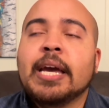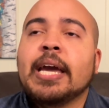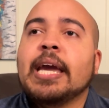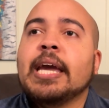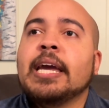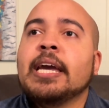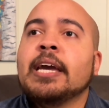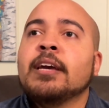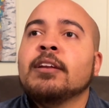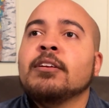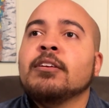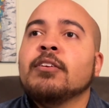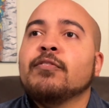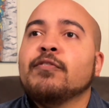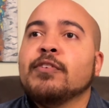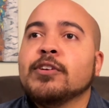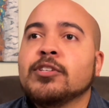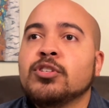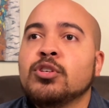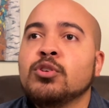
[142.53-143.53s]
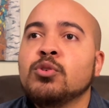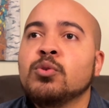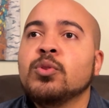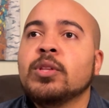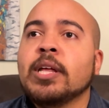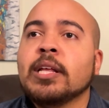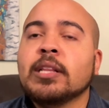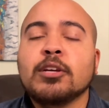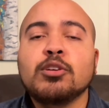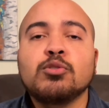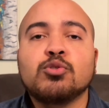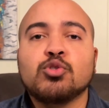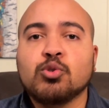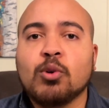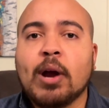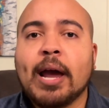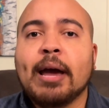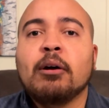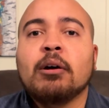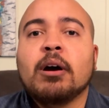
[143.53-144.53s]
and for 2, they let you
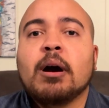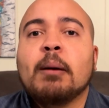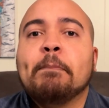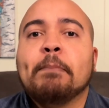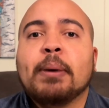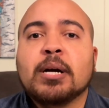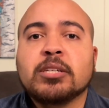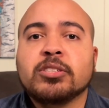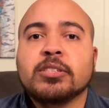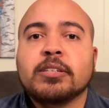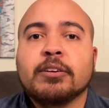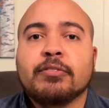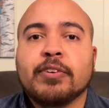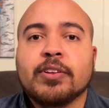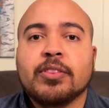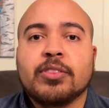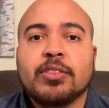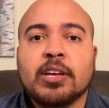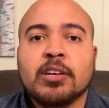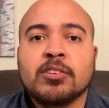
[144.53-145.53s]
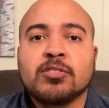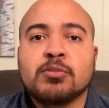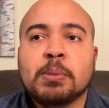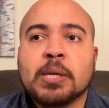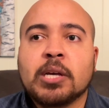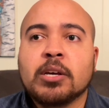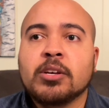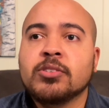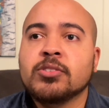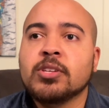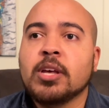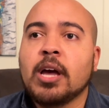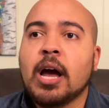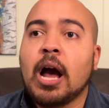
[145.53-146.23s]
try out a bunch of different things, because